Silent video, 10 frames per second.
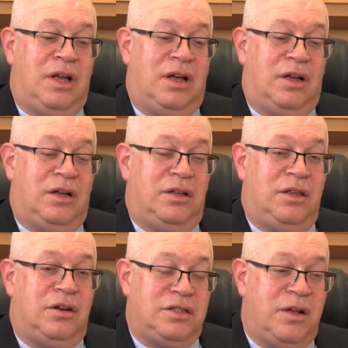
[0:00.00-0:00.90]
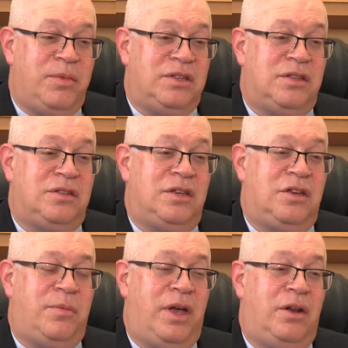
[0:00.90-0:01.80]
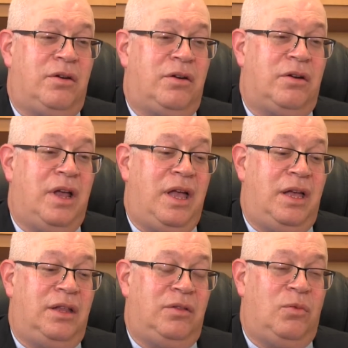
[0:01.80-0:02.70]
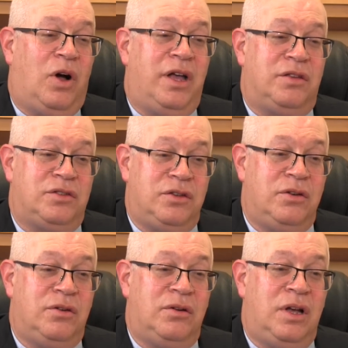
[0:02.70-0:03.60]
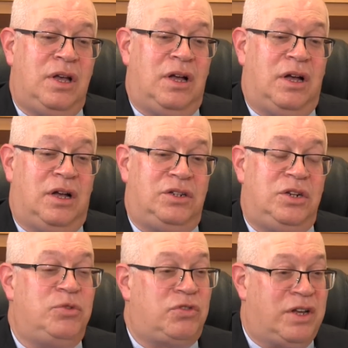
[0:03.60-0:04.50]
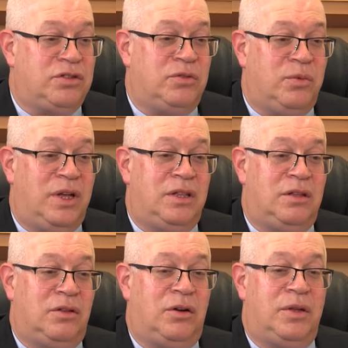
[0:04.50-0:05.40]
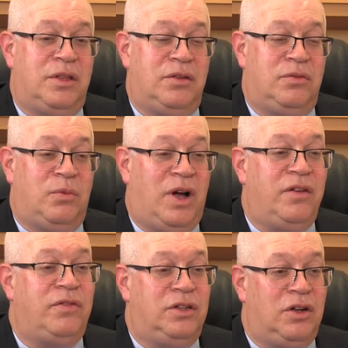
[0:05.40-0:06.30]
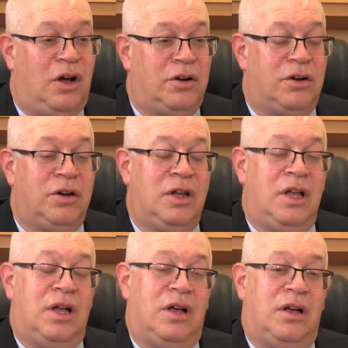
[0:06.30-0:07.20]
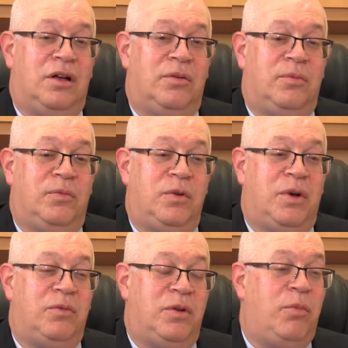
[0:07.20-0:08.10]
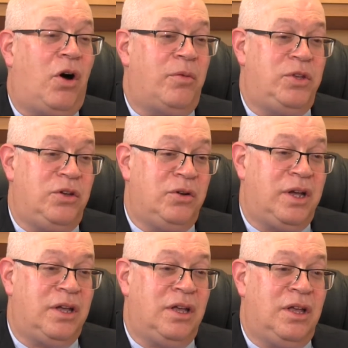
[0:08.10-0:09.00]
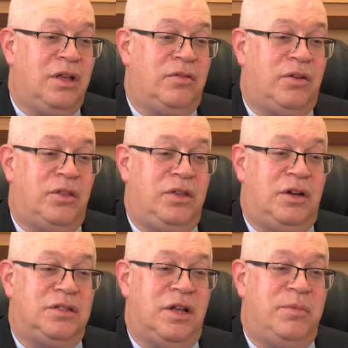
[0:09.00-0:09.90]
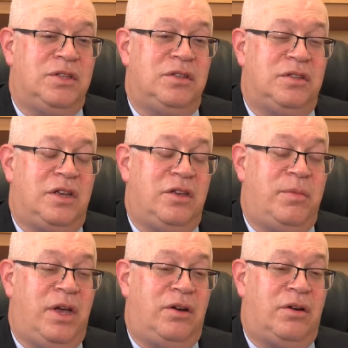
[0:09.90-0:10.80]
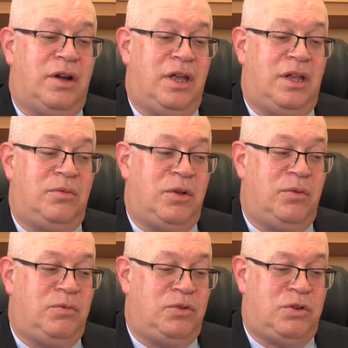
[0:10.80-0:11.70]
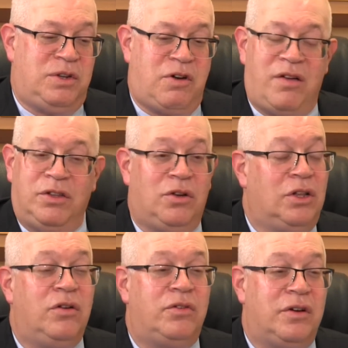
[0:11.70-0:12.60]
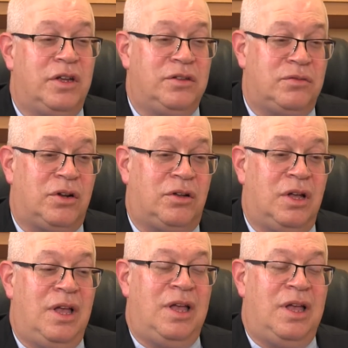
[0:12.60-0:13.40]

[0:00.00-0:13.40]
Youngstown Business Incubator and YSU. Jim Tressel went along with his wife and daughter. We went with Barb Ewing from the Youngstown Business Incubator, and we traveled all over Israel.